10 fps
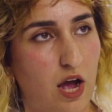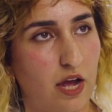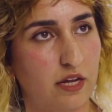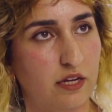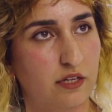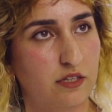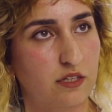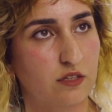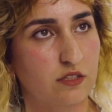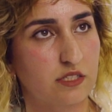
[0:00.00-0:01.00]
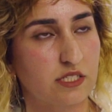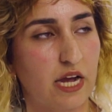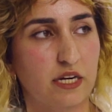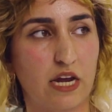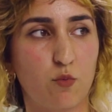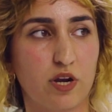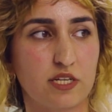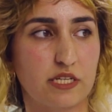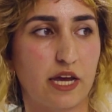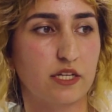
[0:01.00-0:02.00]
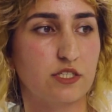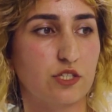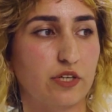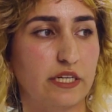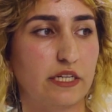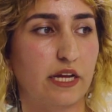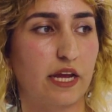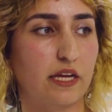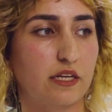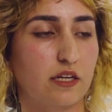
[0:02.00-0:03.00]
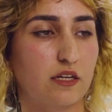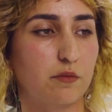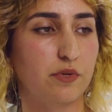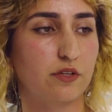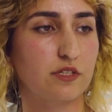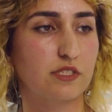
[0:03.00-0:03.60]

I decided I wanted to get a degree in computer